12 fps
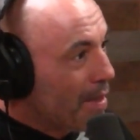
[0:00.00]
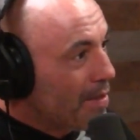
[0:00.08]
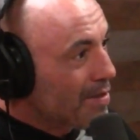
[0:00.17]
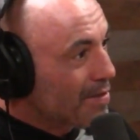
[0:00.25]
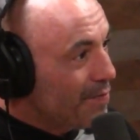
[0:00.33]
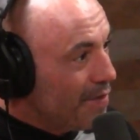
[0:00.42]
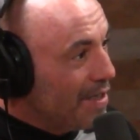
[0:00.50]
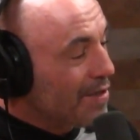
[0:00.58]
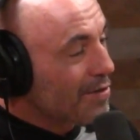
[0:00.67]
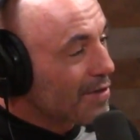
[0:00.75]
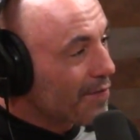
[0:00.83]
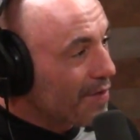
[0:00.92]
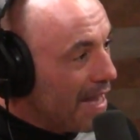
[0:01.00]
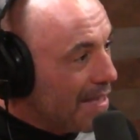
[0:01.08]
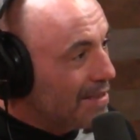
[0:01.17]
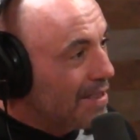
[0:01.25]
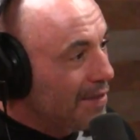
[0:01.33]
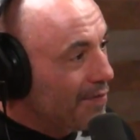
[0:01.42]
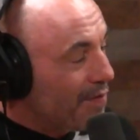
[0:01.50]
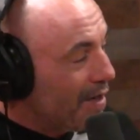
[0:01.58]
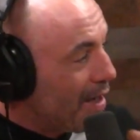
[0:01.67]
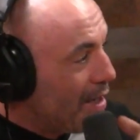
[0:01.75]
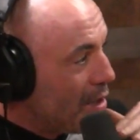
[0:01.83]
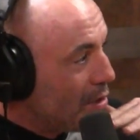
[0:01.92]
there's right. videos of
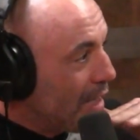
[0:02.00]
Antifa.